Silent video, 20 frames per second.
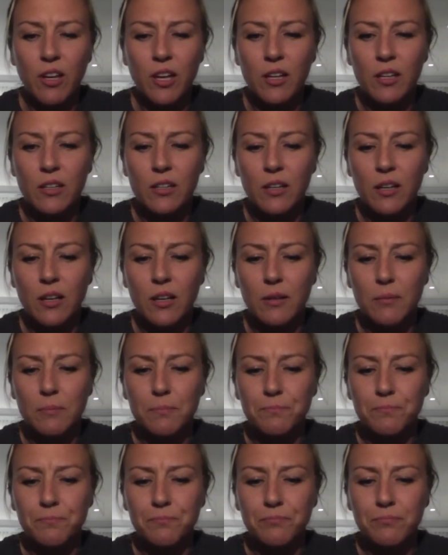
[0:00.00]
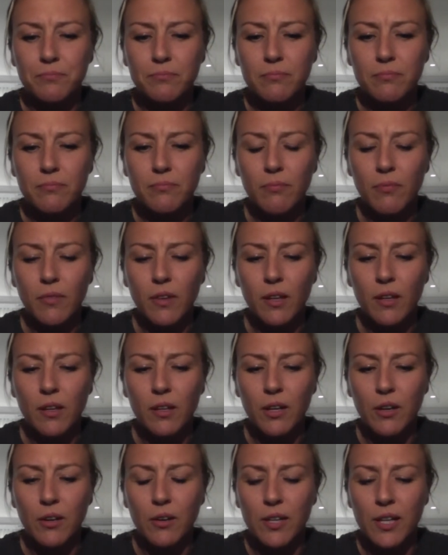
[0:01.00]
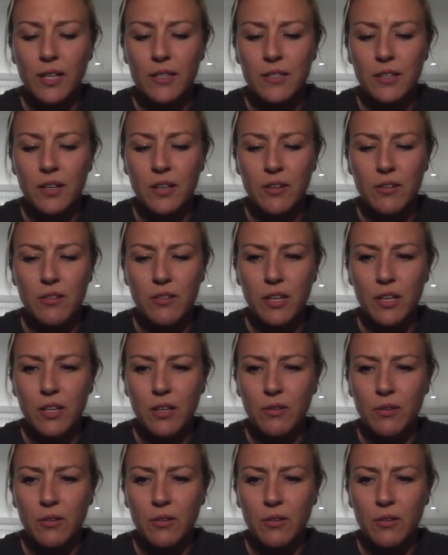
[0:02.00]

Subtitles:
And, and that's another thing.